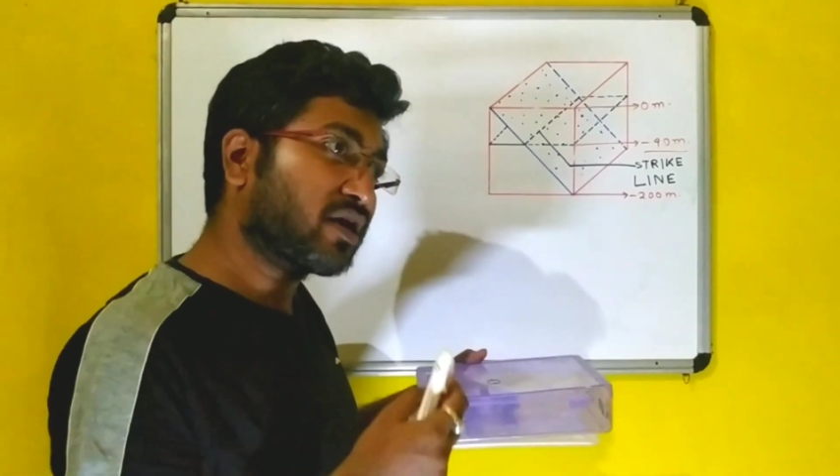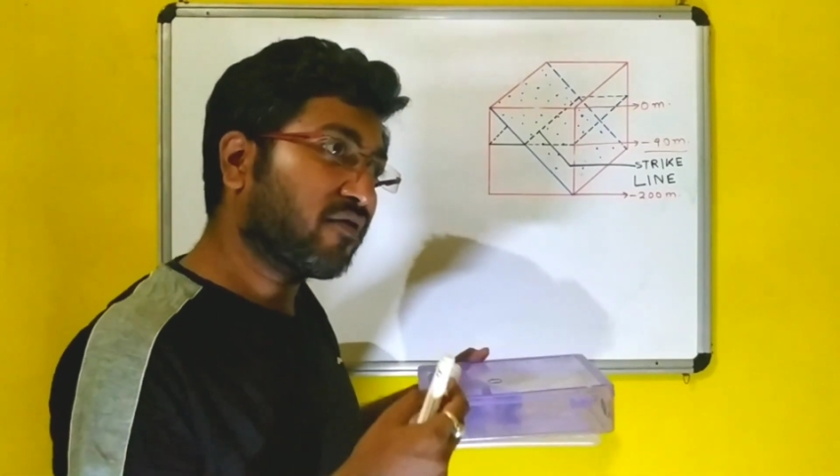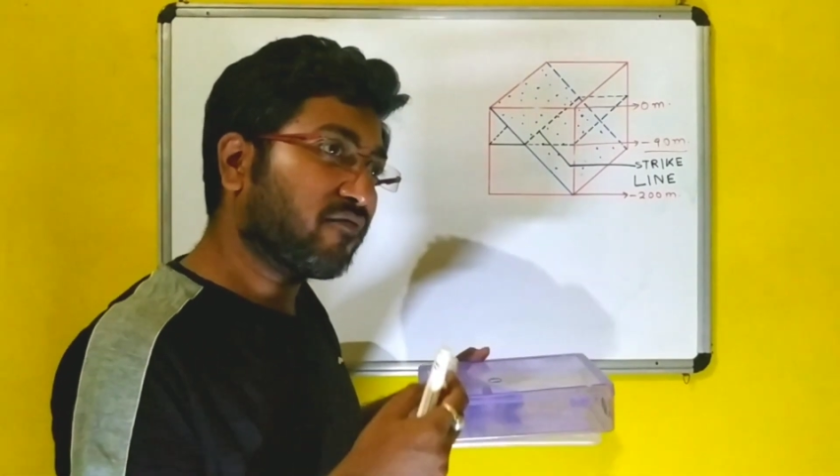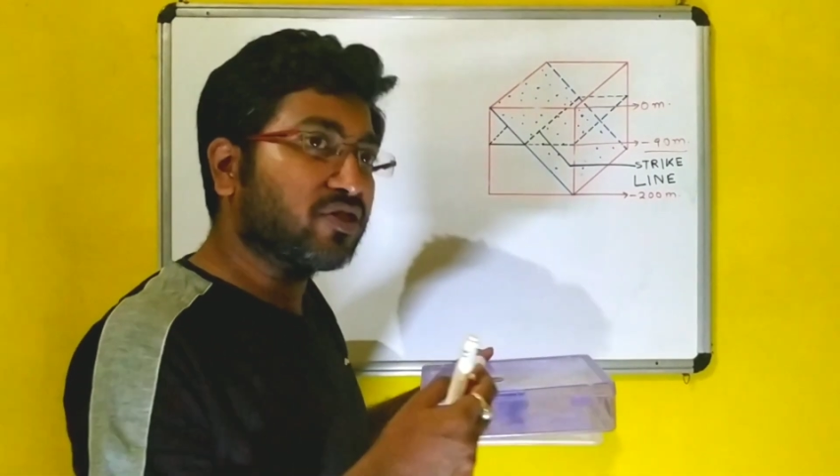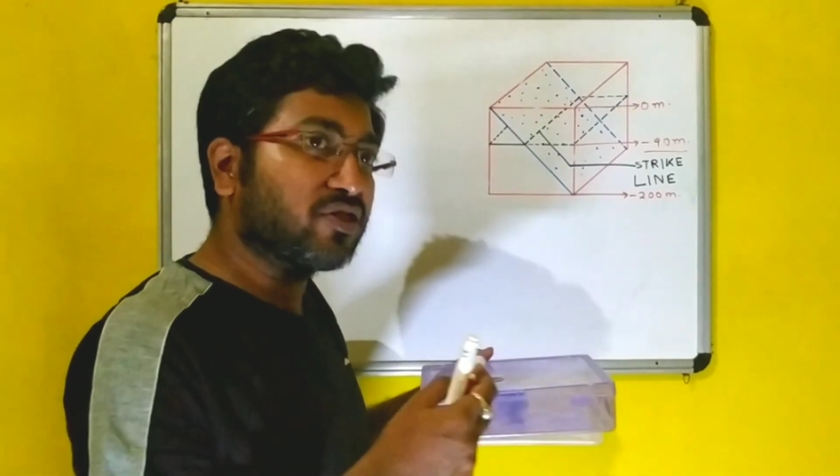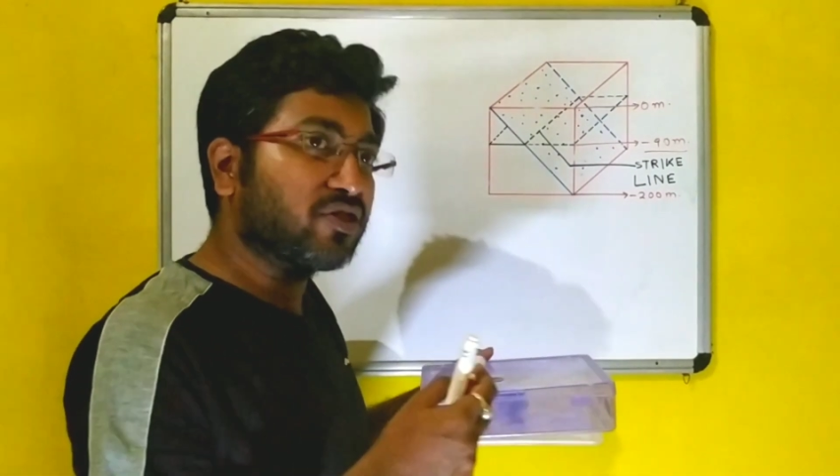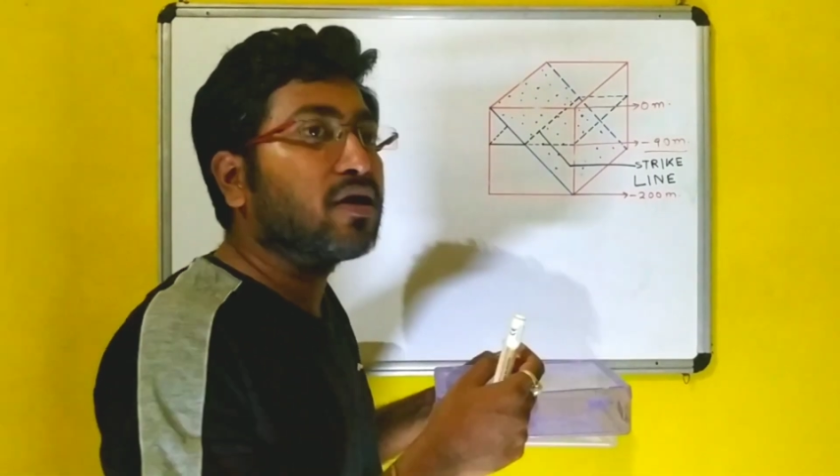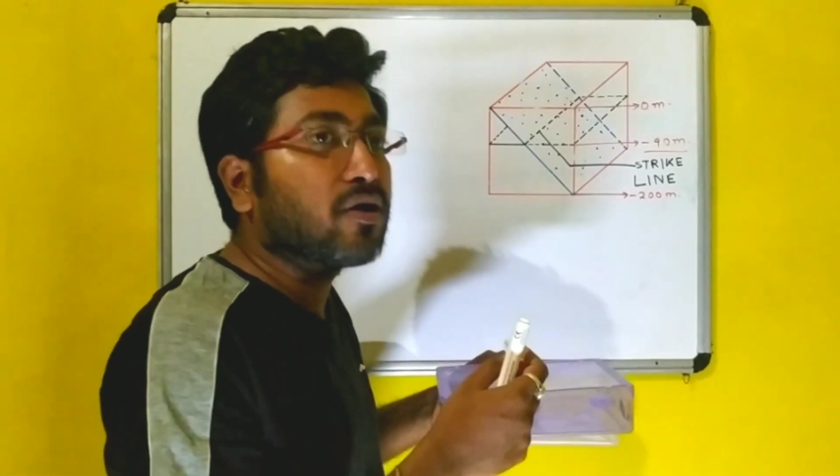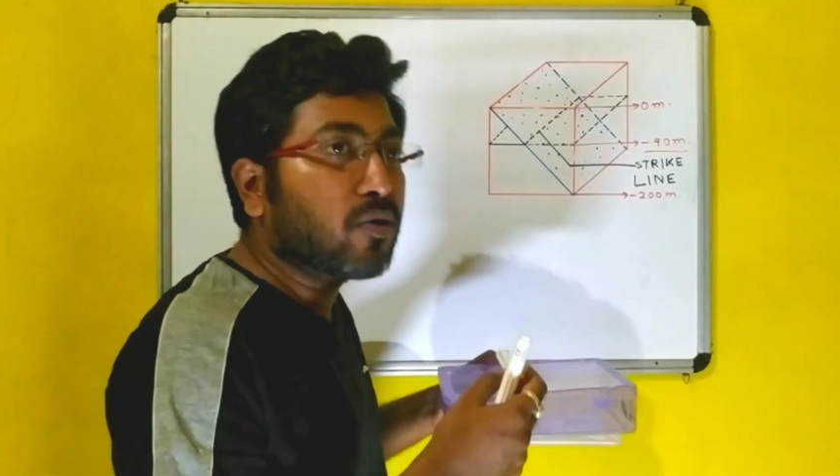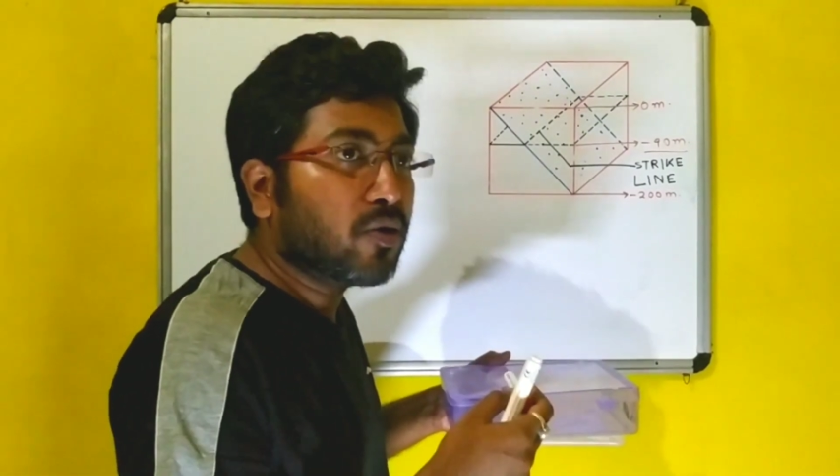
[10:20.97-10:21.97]

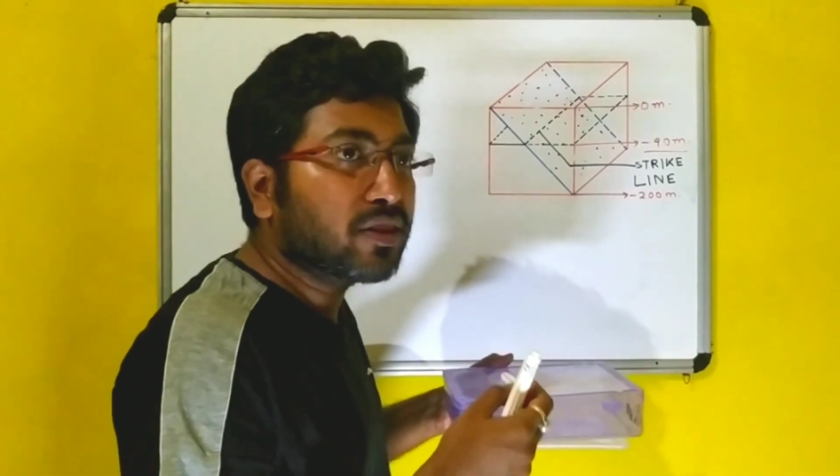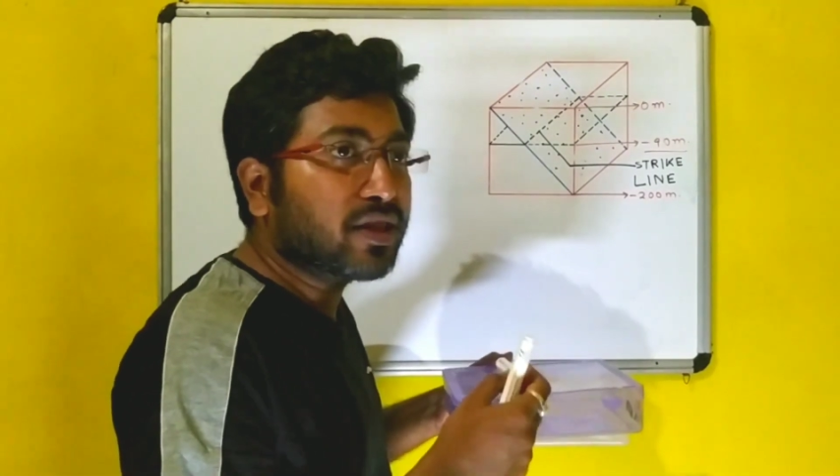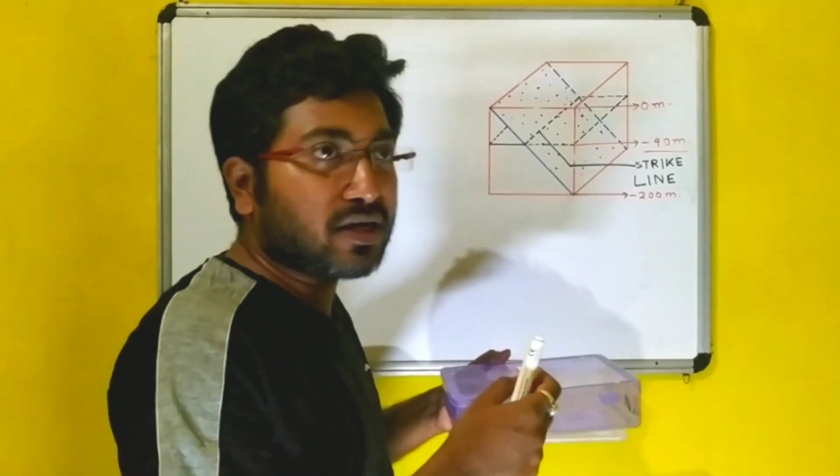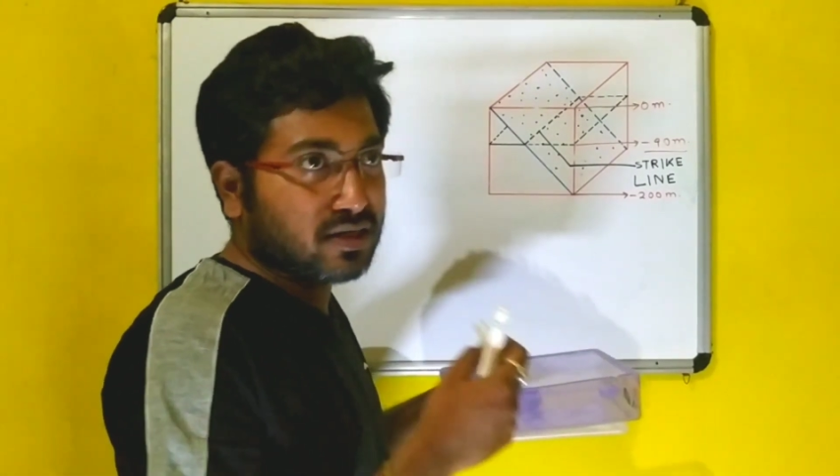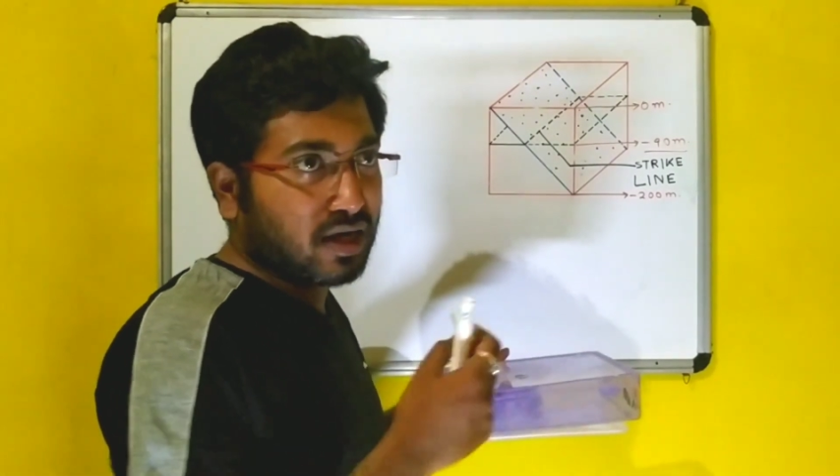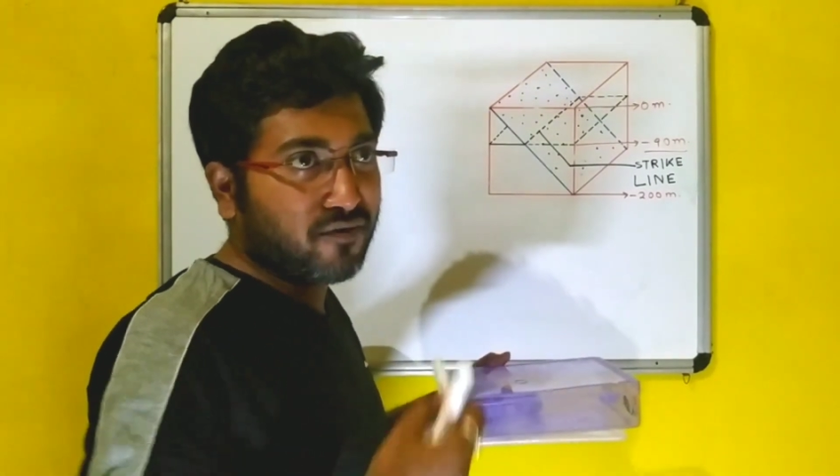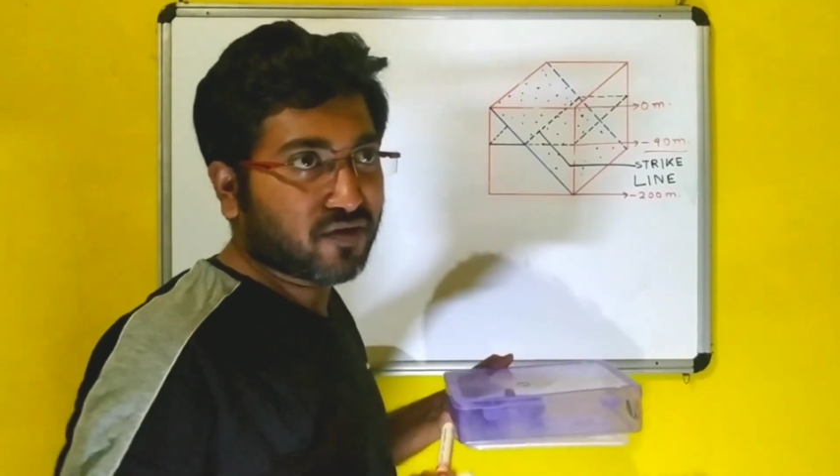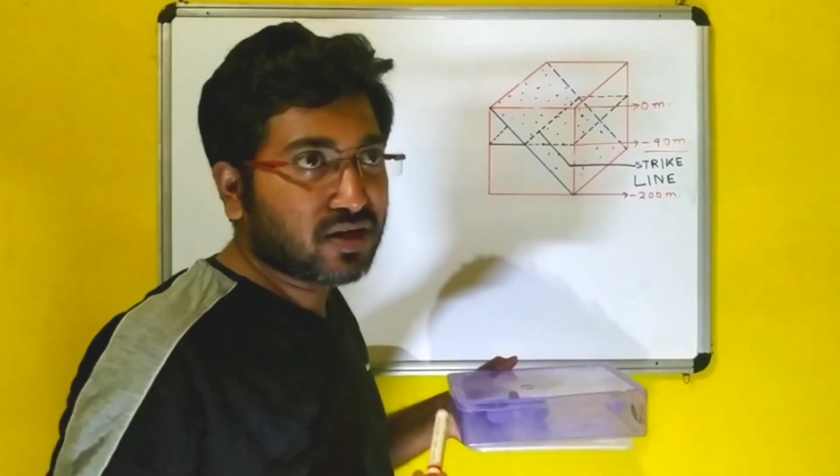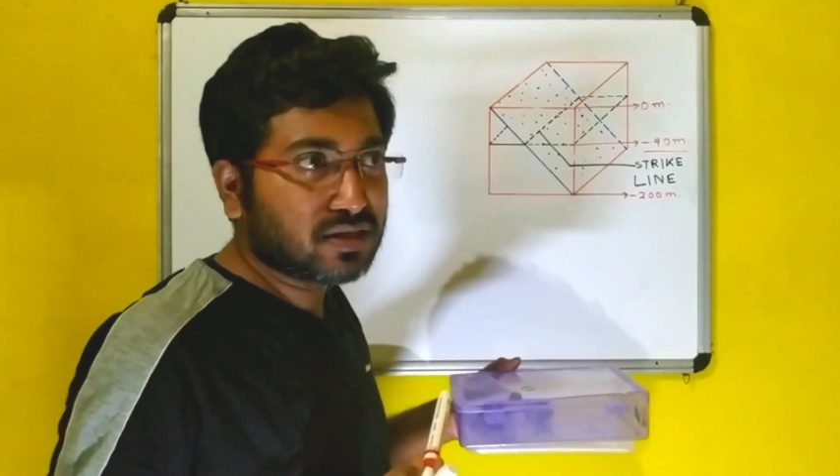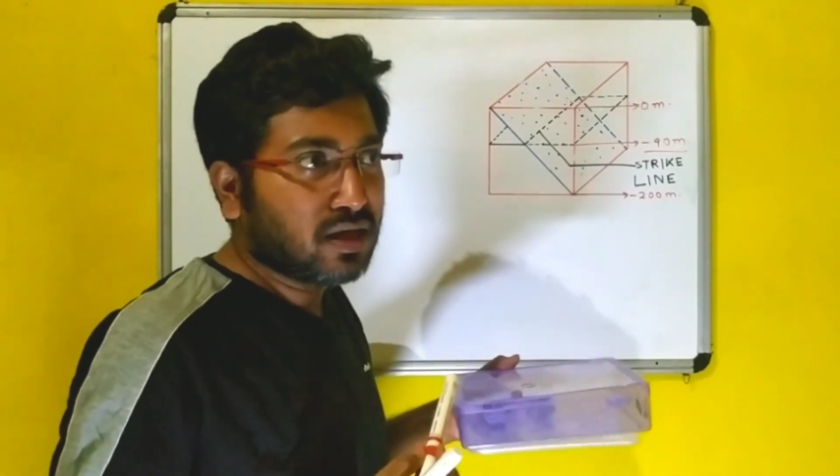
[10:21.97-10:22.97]
everything on that
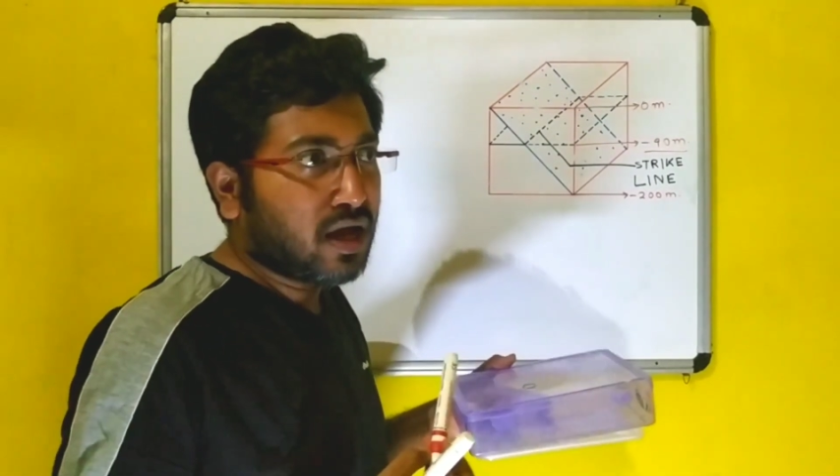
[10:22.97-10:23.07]
surface